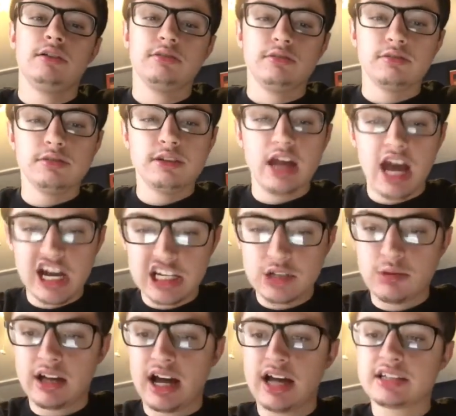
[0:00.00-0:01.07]
Next,
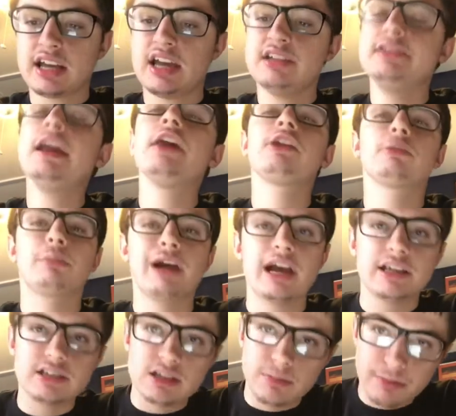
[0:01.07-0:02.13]
we got another
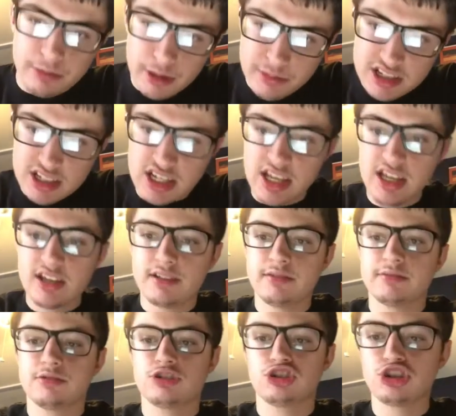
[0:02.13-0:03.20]
brand supremacy
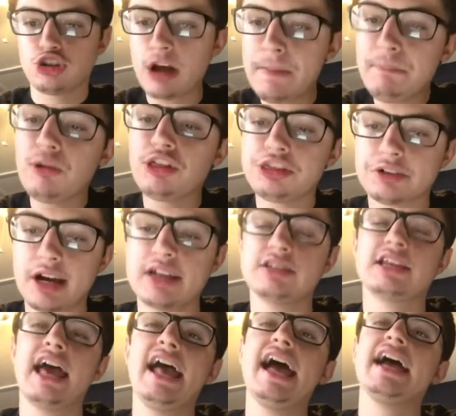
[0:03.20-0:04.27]
triple threat
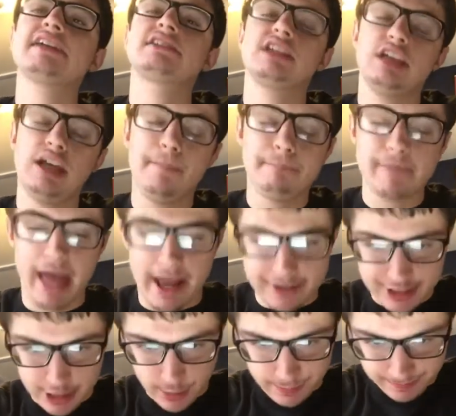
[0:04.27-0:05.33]
tag team
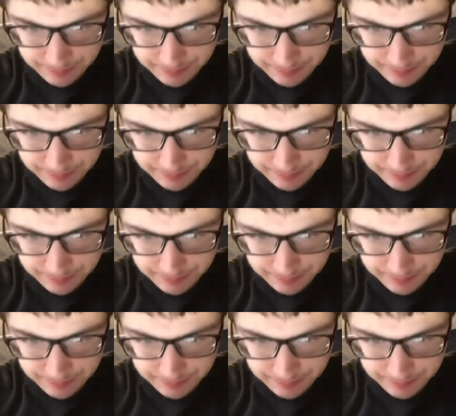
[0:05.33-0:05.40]
match.